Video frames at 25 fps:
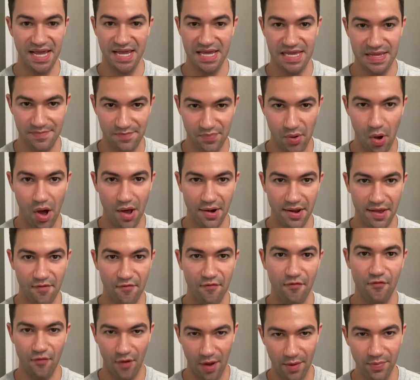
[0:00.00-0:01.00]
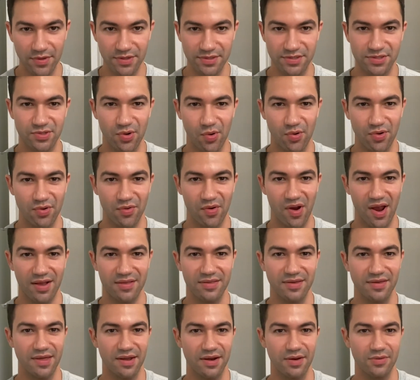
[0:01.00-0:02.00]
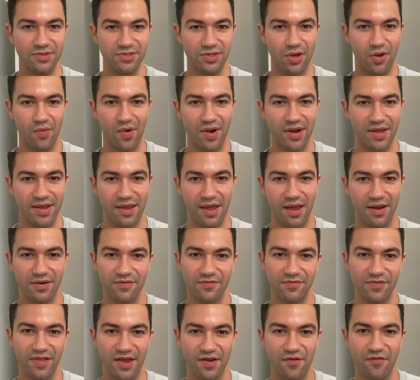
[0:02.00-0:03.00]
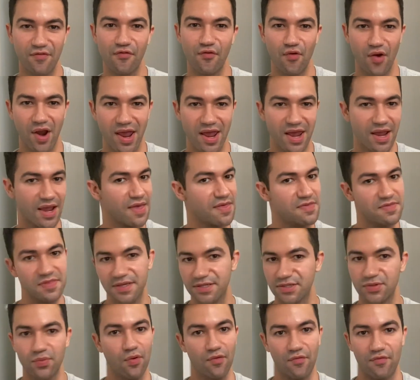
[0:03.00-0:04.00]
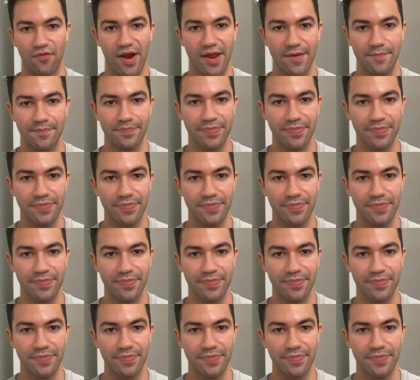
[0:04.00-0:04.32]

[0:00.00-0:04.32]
bought it from the store directly that it was already kind of like fraying. This will fray.